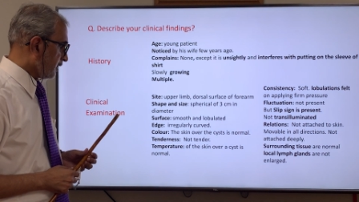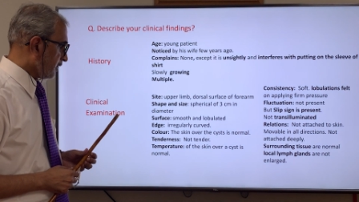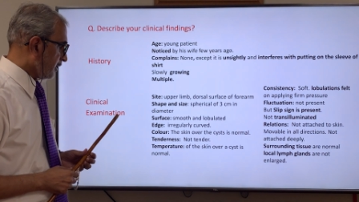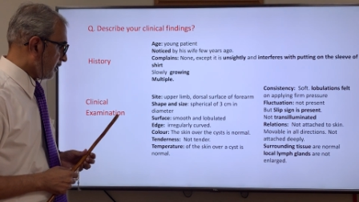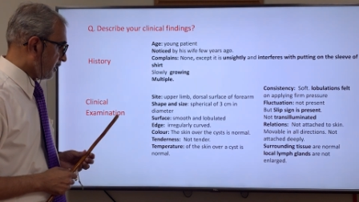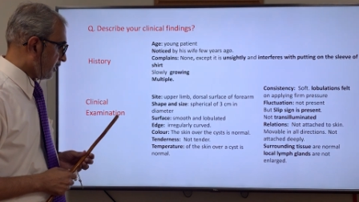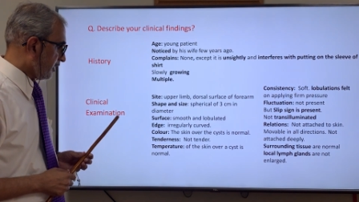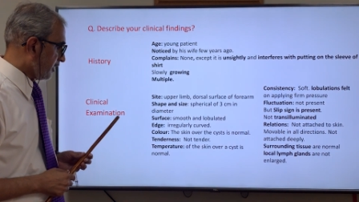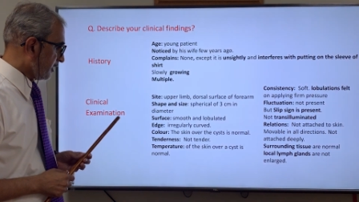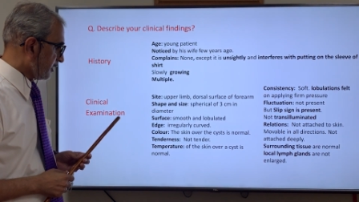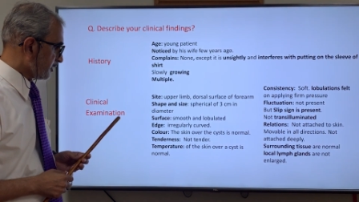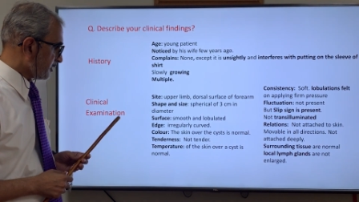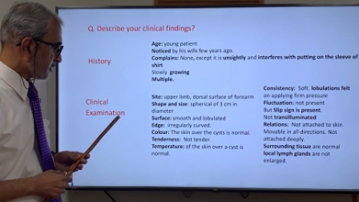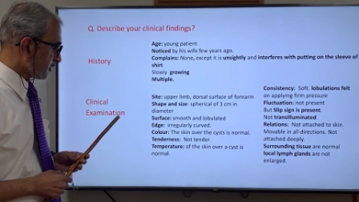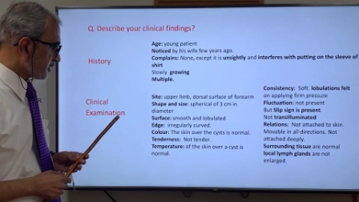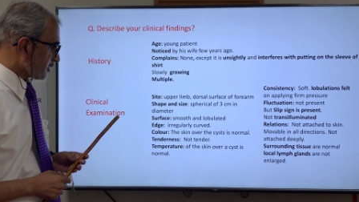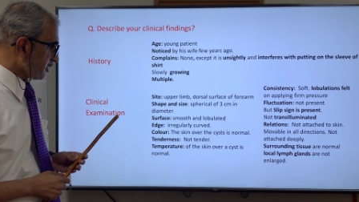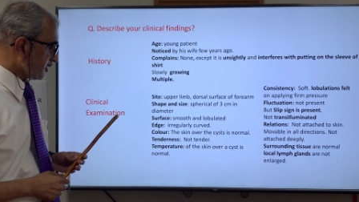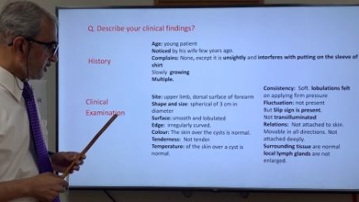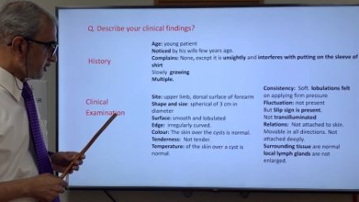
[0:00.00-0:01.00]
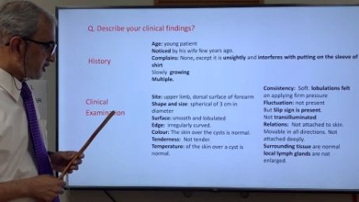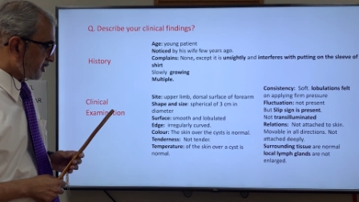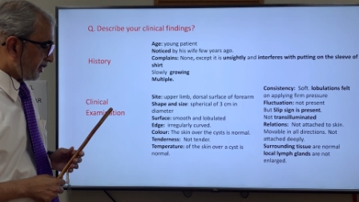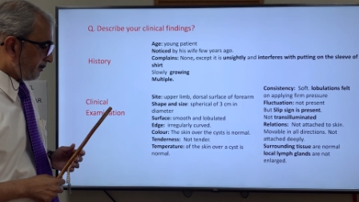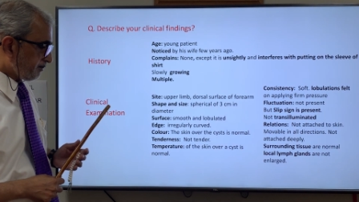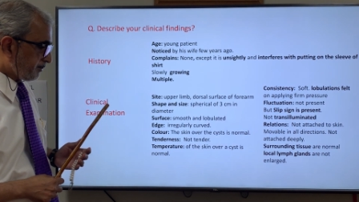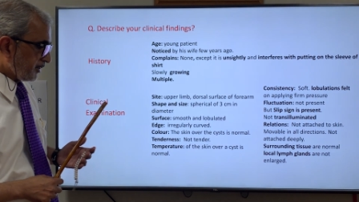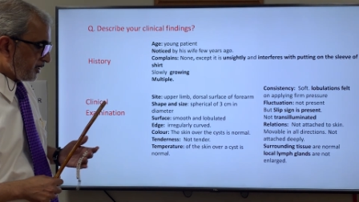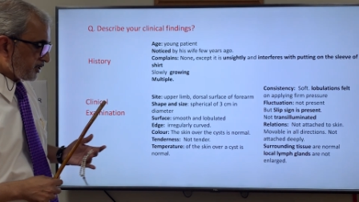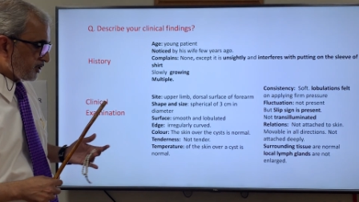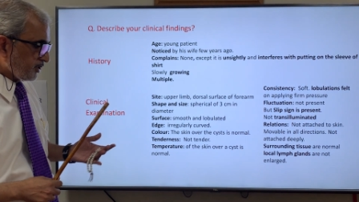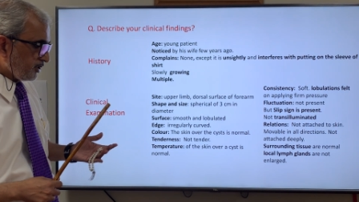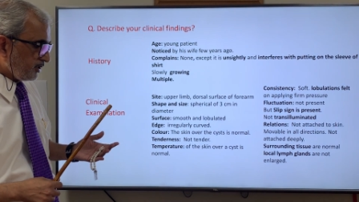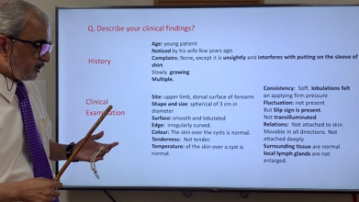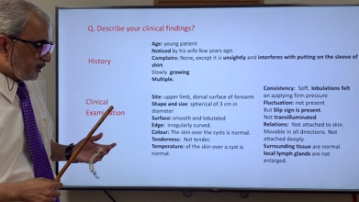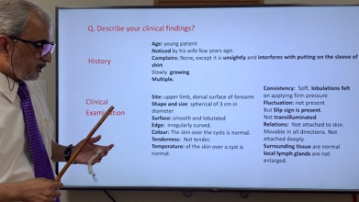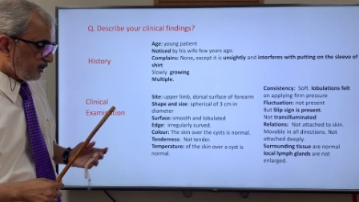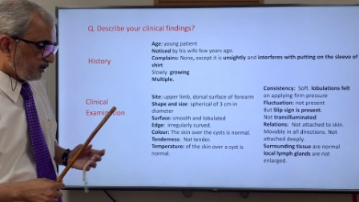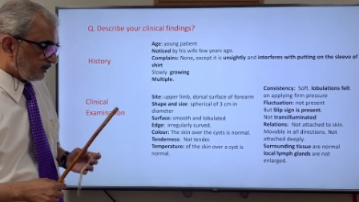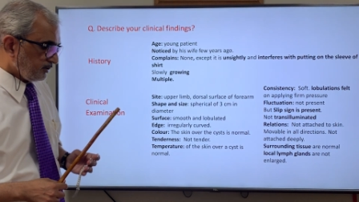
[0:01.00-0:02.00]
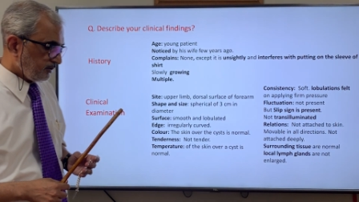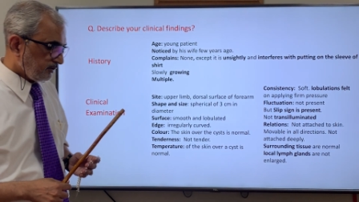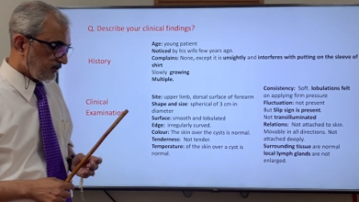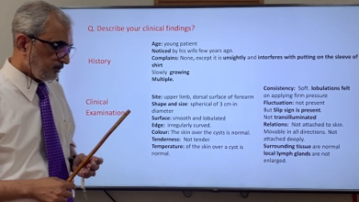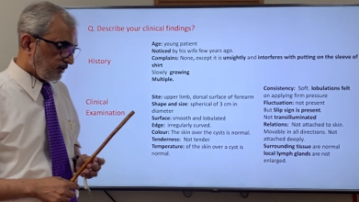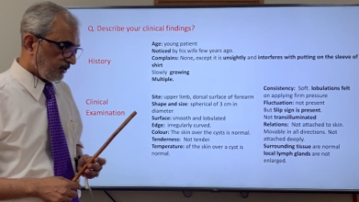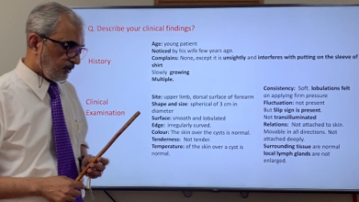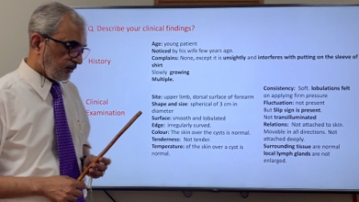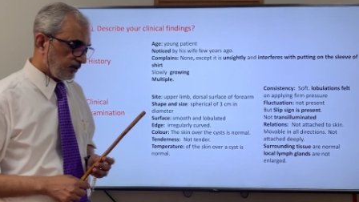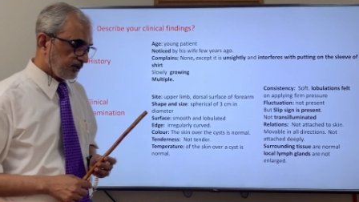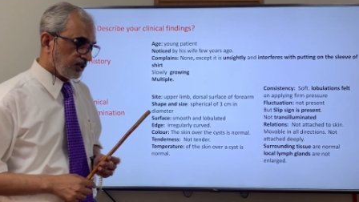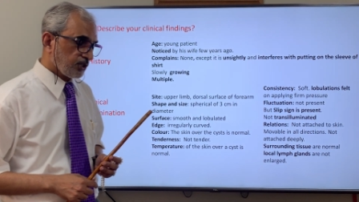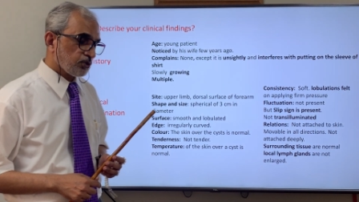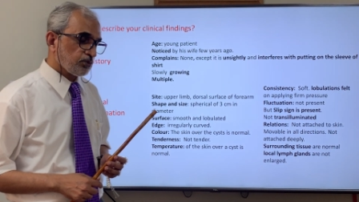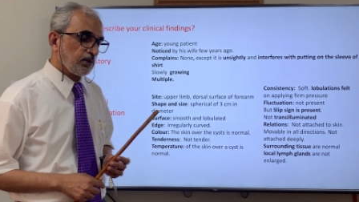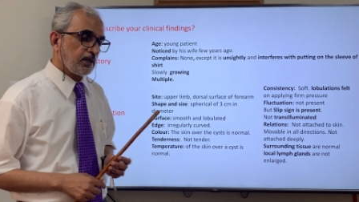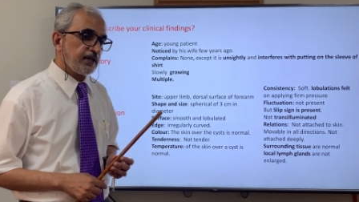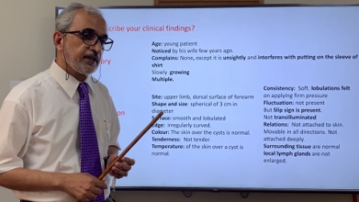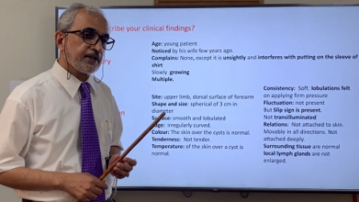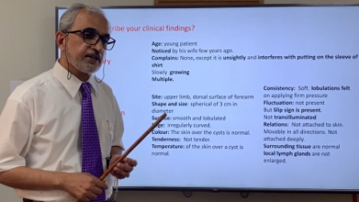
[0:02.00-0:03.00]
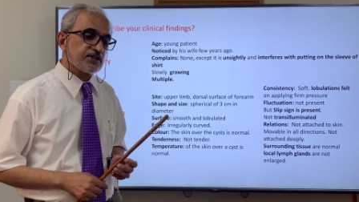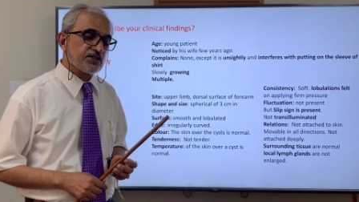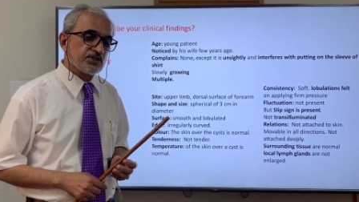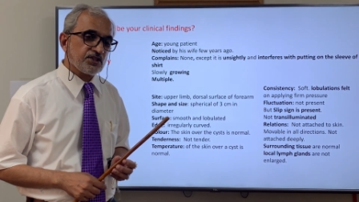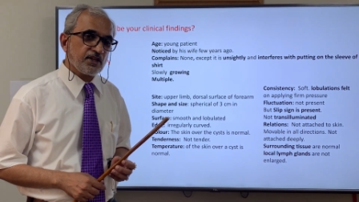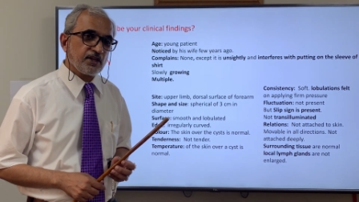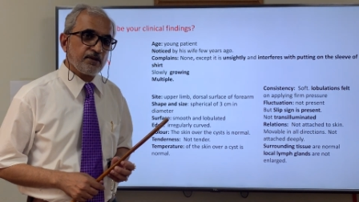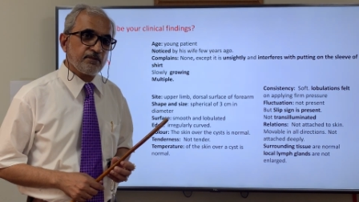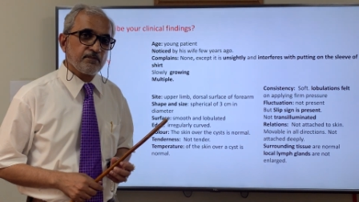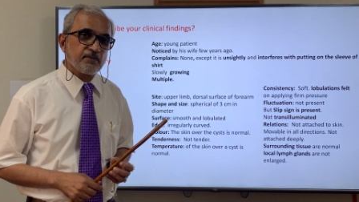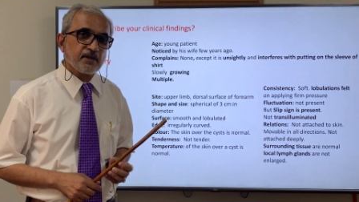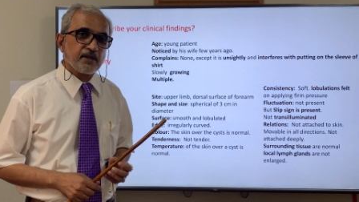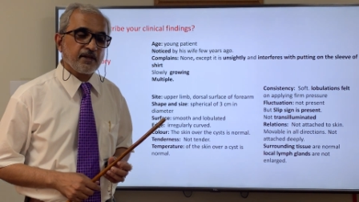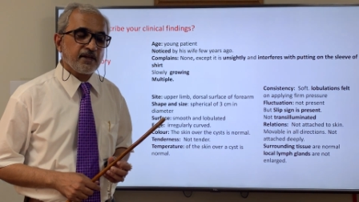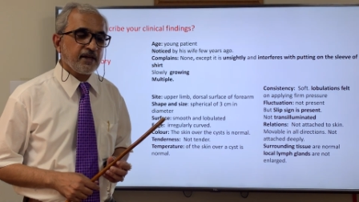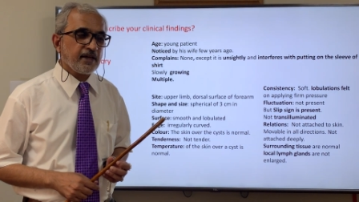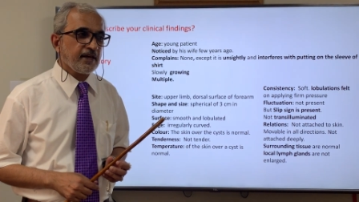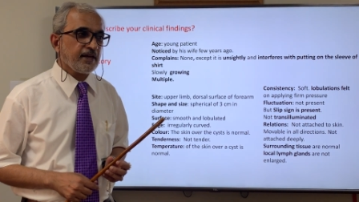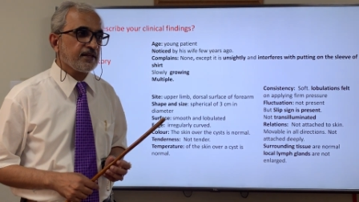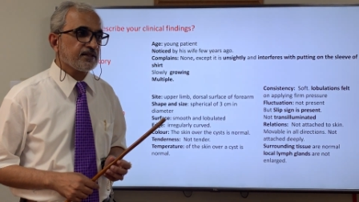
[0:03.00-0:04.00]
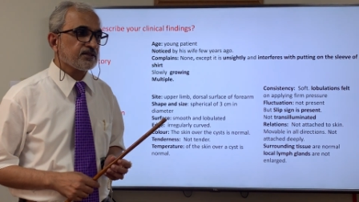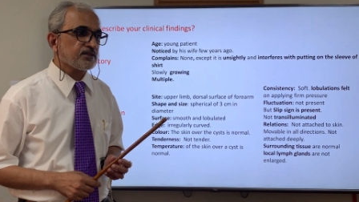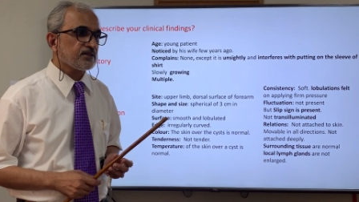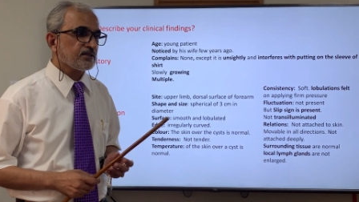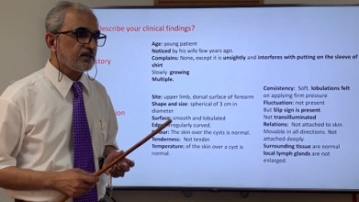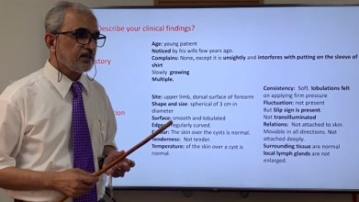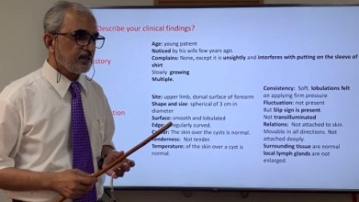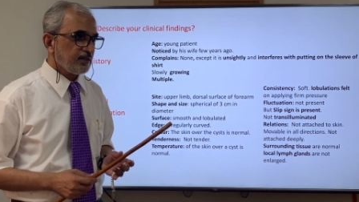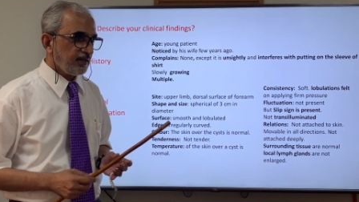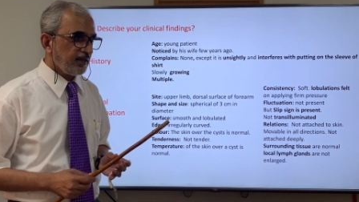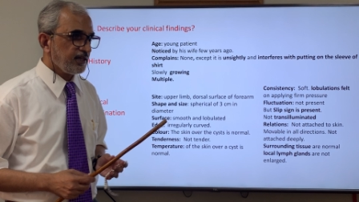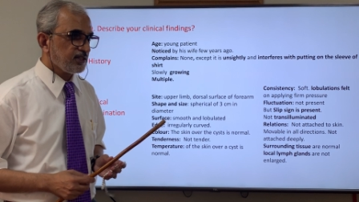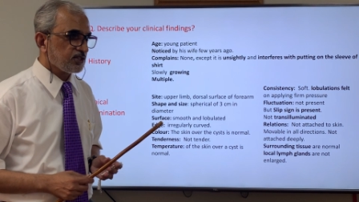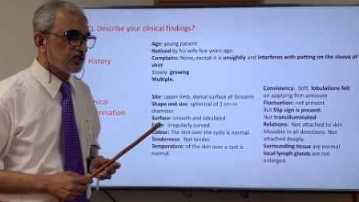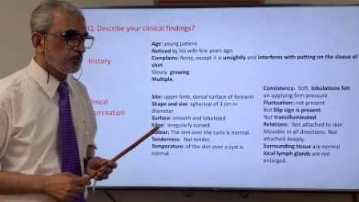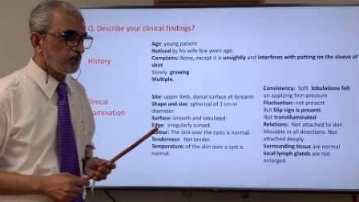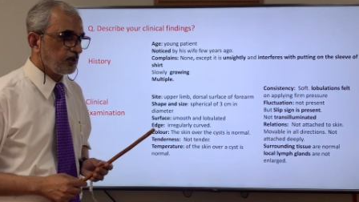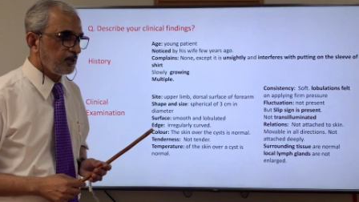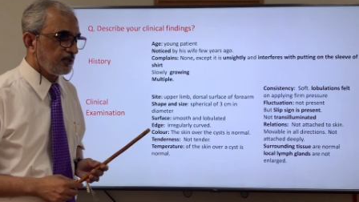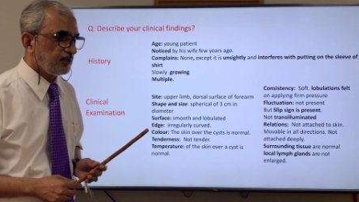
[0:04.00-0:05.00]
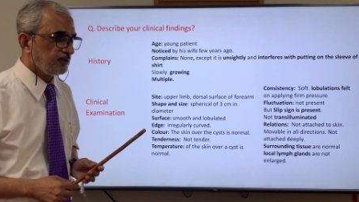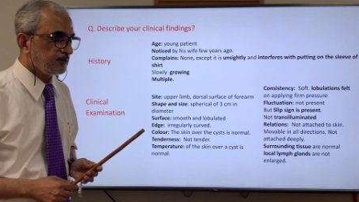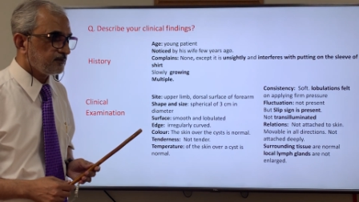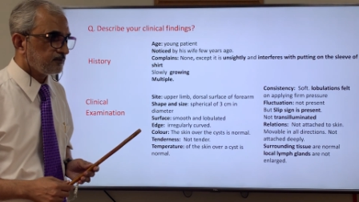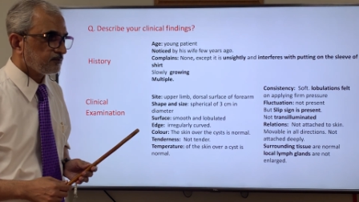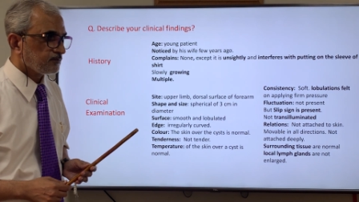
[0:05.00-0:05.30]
and temperature over the swelling is same as elsewhere.